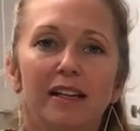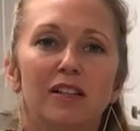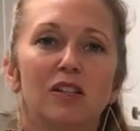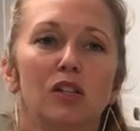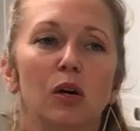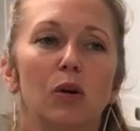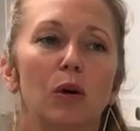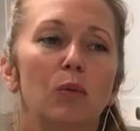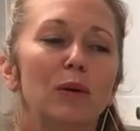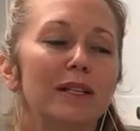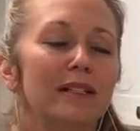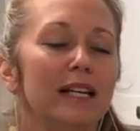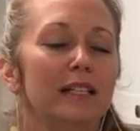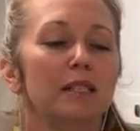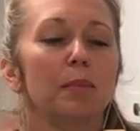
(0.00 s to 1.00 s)
So I
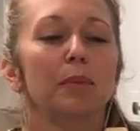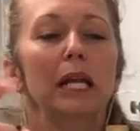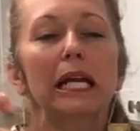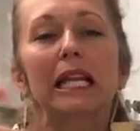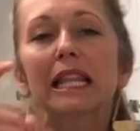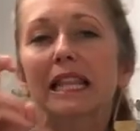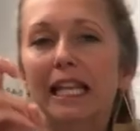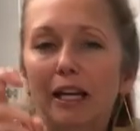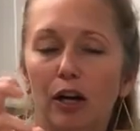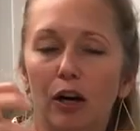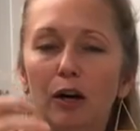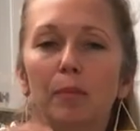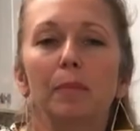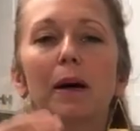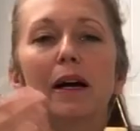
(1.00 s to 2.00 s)
wouldn't say it's a blood
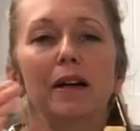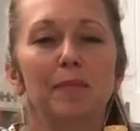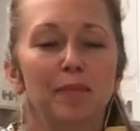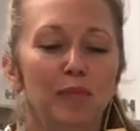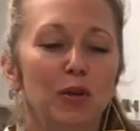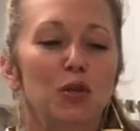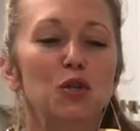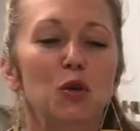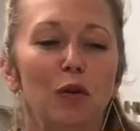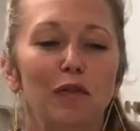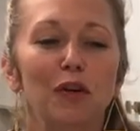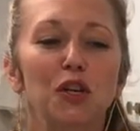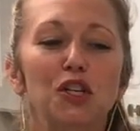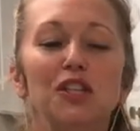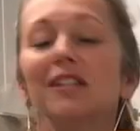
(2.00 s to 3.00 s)
thinner, but short
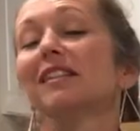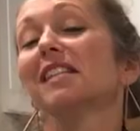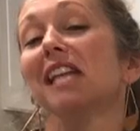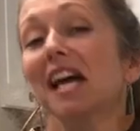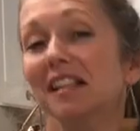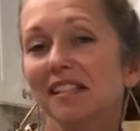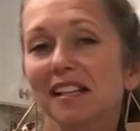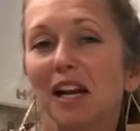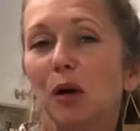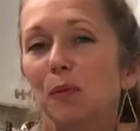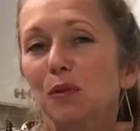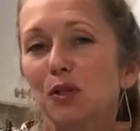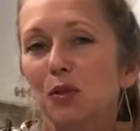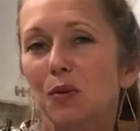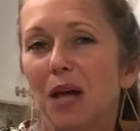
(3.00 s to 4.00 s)
version is yes, it
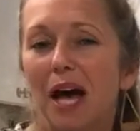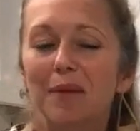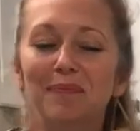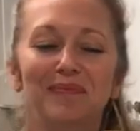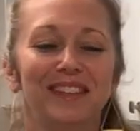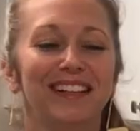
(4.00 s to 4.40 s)
helps do that.